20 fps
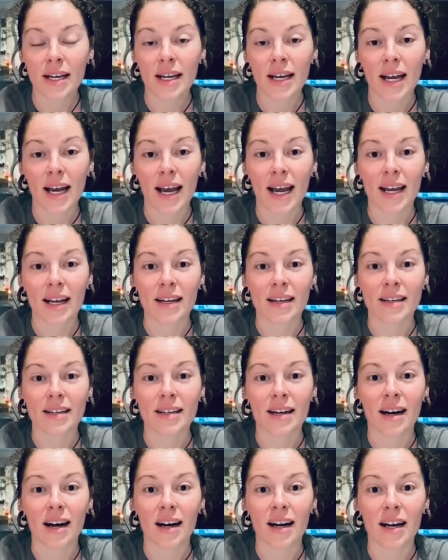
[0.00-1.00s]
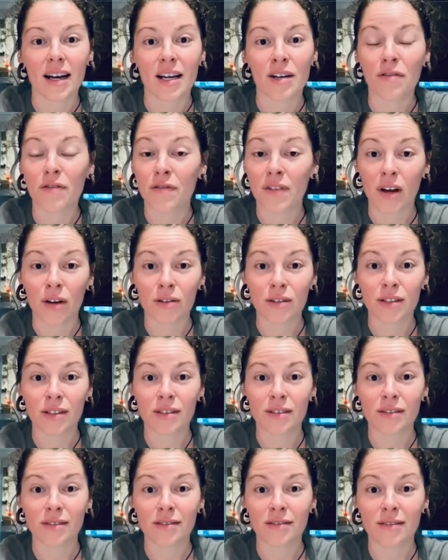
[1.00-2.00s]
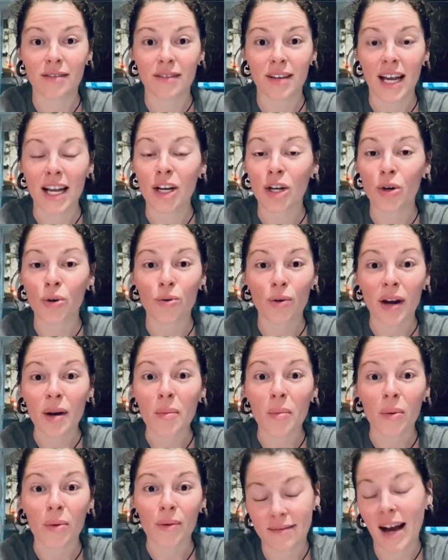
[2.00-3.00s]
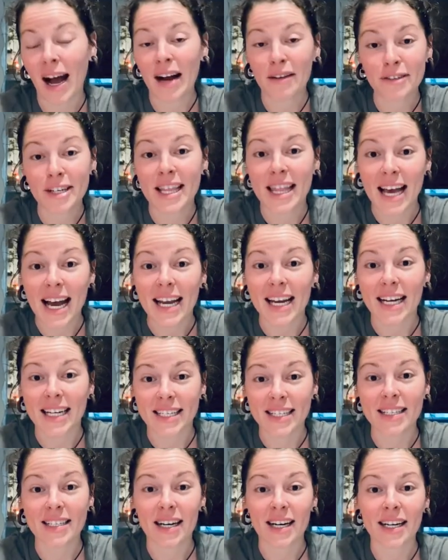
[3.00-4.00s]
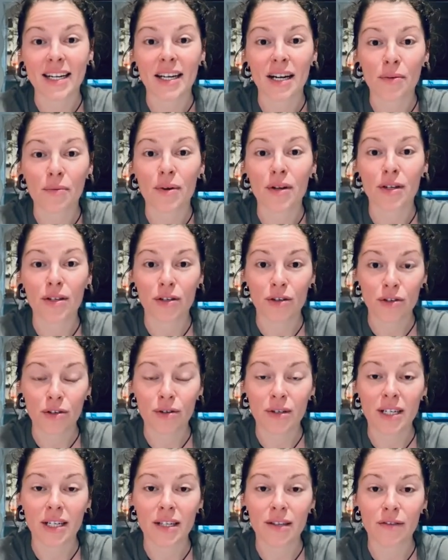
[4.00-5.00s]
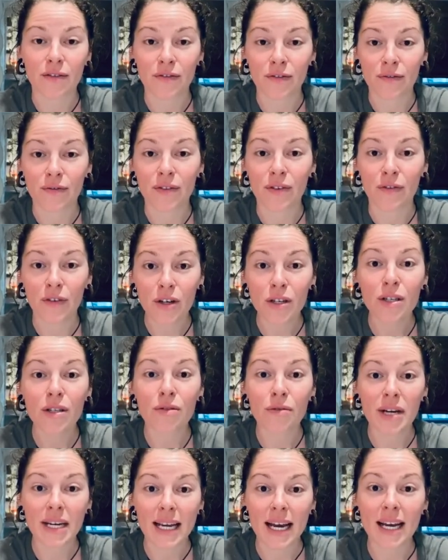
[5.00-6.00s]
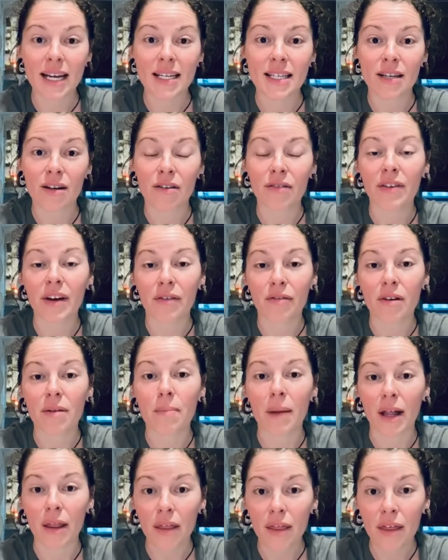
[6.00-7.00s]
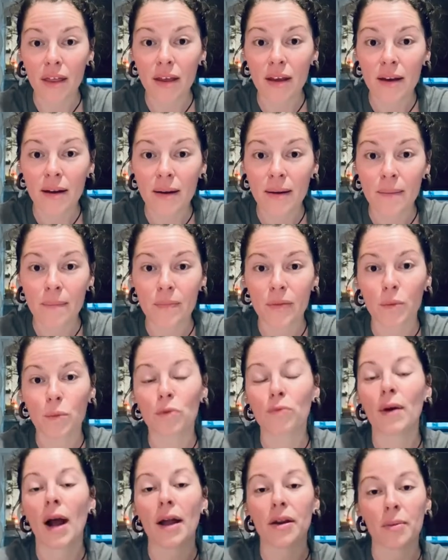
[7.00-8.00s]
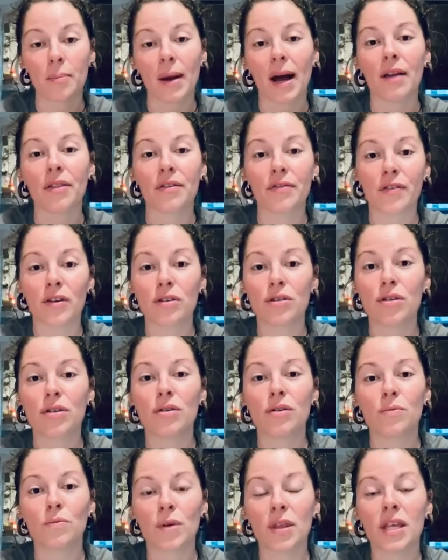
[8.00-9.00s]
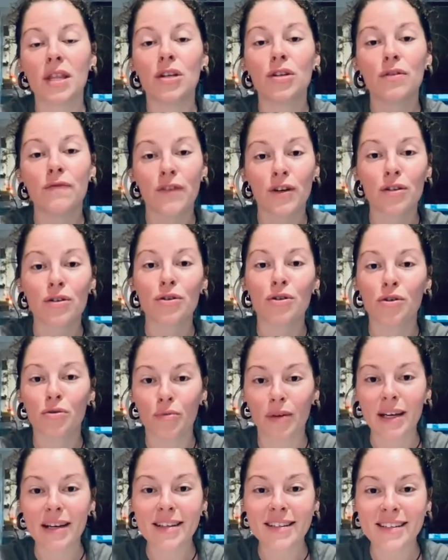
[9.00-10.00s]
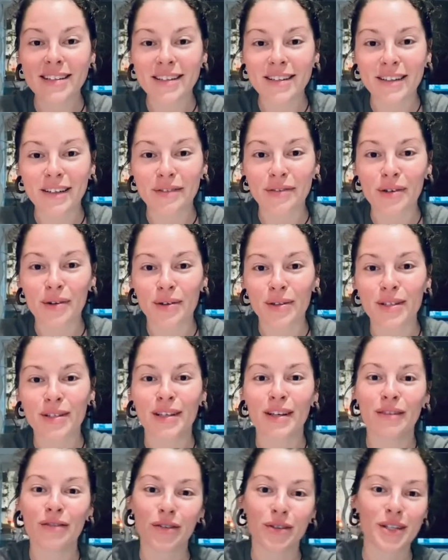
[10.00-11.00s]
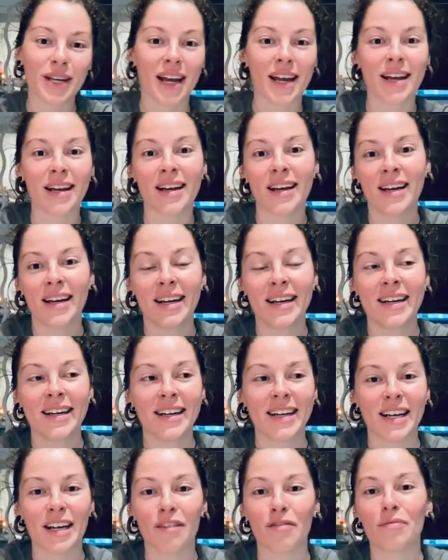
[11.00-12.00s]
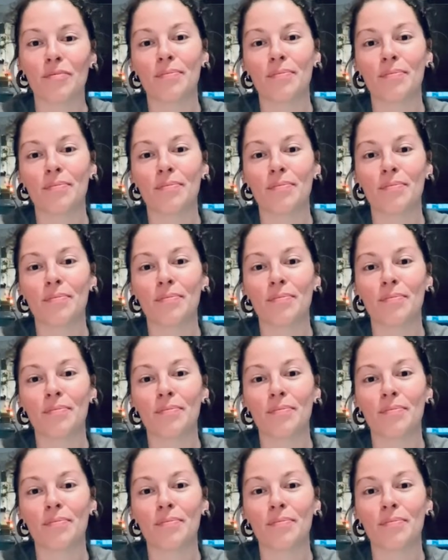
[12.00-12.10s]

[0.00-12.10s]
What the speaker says: And it felt incredible. After that, I decided I wanted to do it at the first 3 days of every month. Well, roundabout within the first 2 weeks, of course, give or take, if